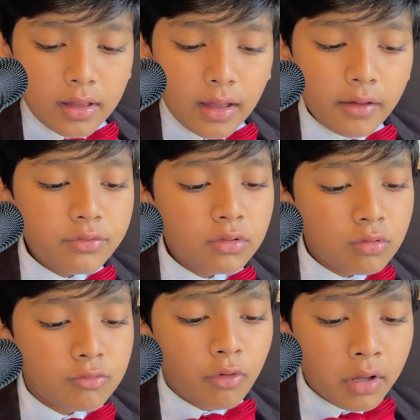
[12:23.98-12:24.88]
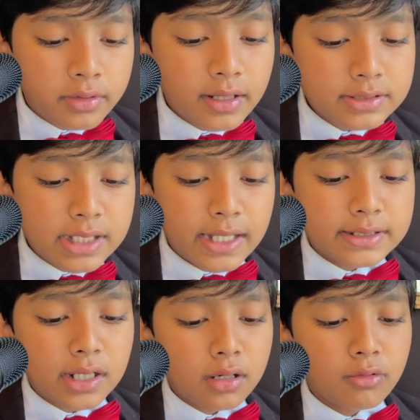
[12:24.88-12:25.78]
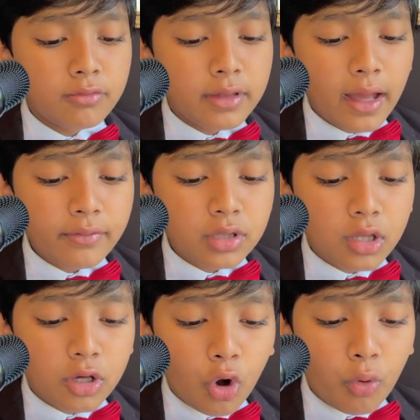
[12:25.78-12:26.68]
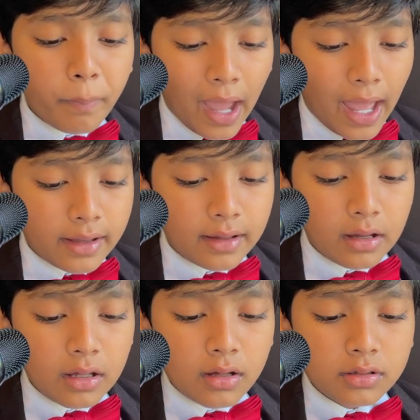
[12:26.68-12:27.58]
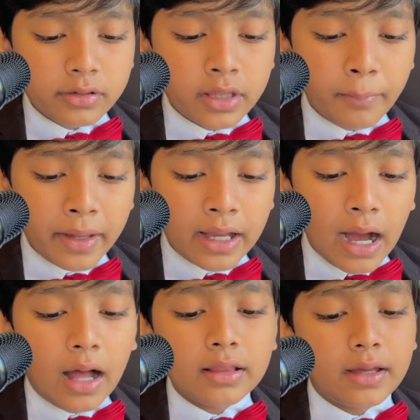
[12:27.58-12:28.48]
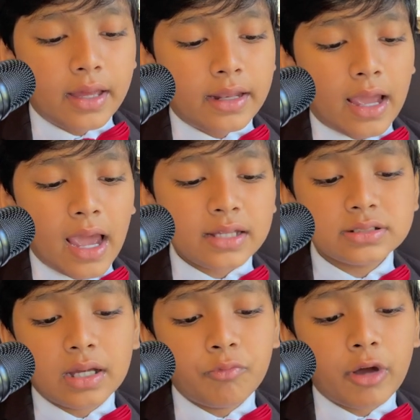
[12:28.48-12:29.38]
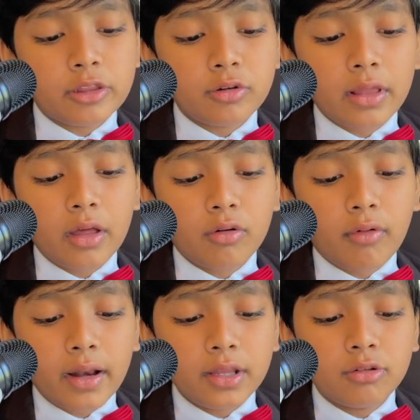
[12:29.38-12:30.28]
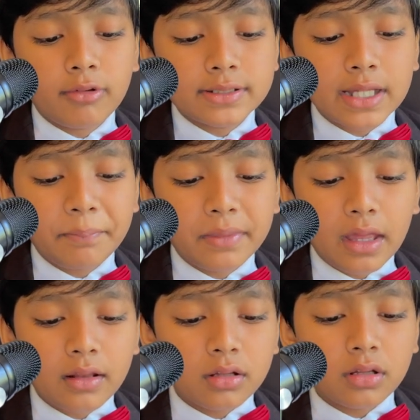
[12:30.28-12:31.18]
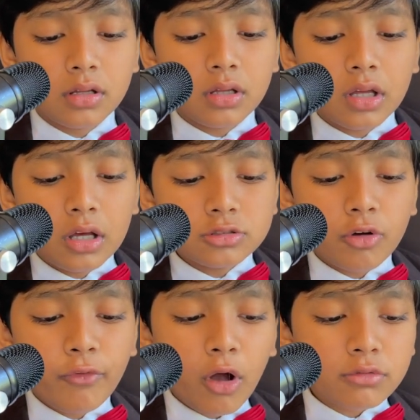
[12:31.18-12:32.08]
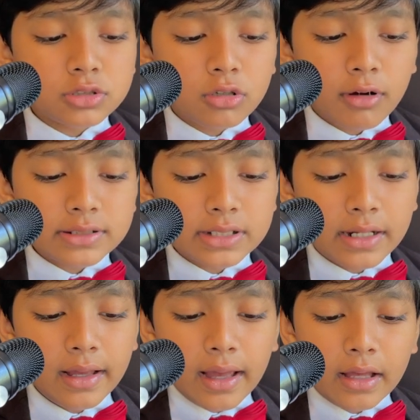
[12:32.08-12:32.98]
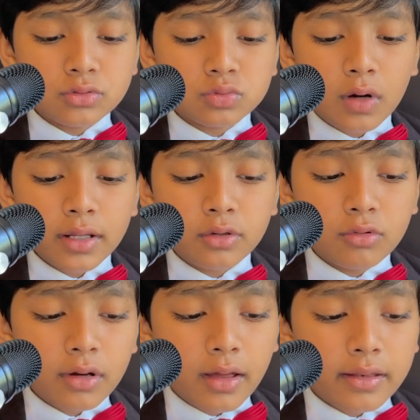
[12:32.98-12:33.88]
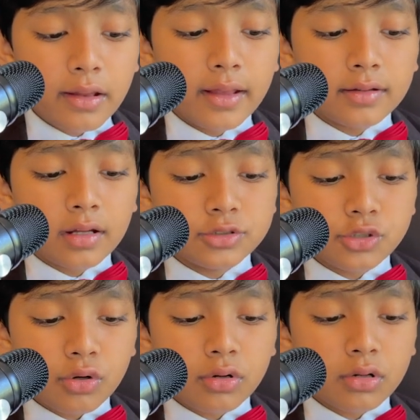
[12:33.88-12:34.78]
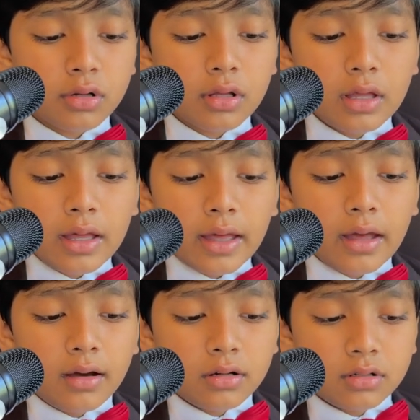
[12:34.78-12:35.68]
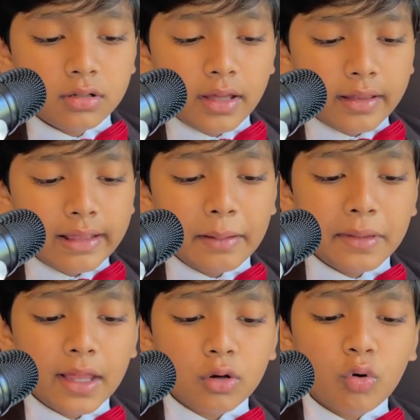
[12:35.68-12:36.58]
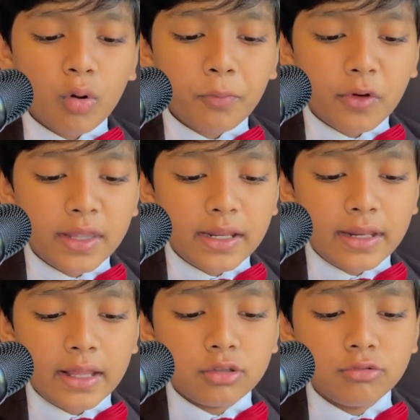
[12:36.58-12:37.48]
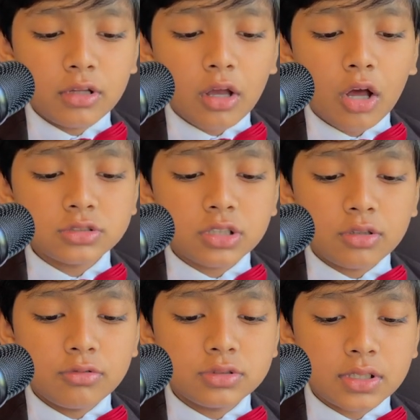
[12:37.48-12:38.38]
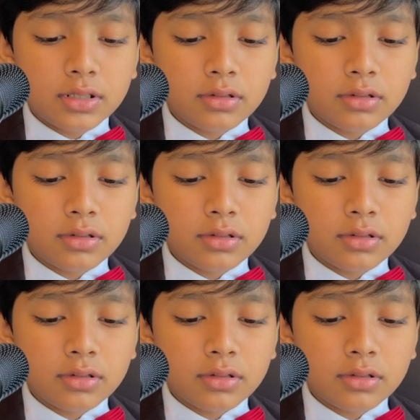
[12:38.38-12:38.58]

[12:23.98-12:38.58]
If you want to change, we have to go back to Bengal and ask them whether they are ready to accept so far as the question is one unit is concerned, uh, it can be incorporated into the Constitution.